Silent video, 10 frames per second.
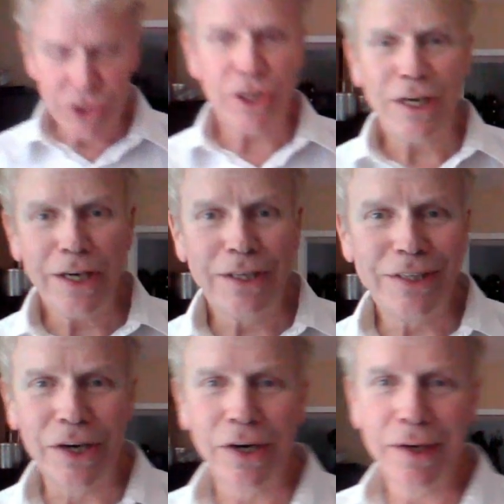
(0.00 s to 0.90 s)
cheese
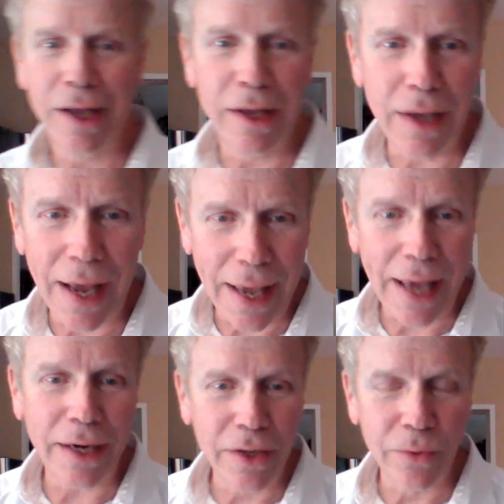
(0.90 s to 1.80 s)
here. Uh, I
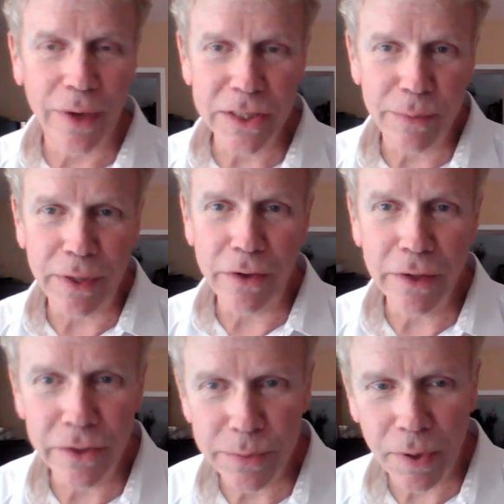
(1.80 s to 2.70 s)
added to the recipe. You
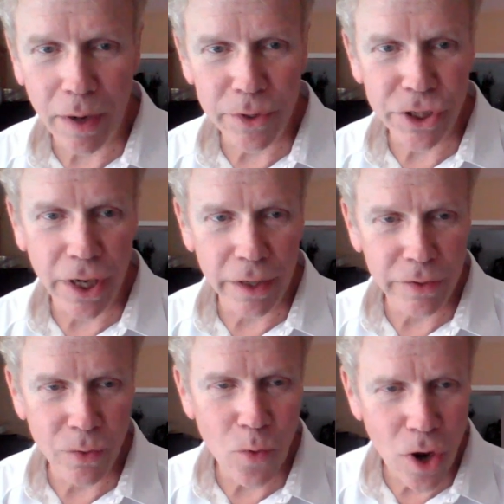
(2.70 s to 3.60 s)
can use Parmesan
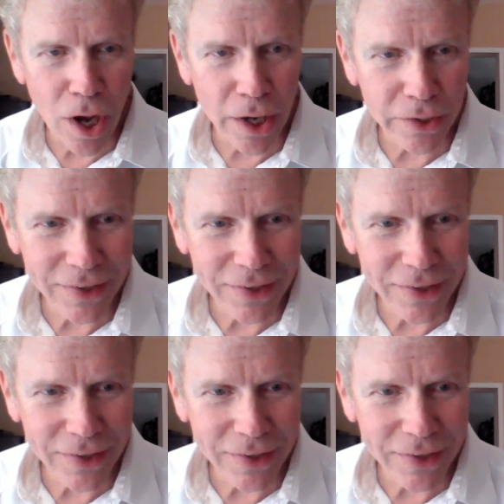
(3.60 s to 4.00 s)
if you want.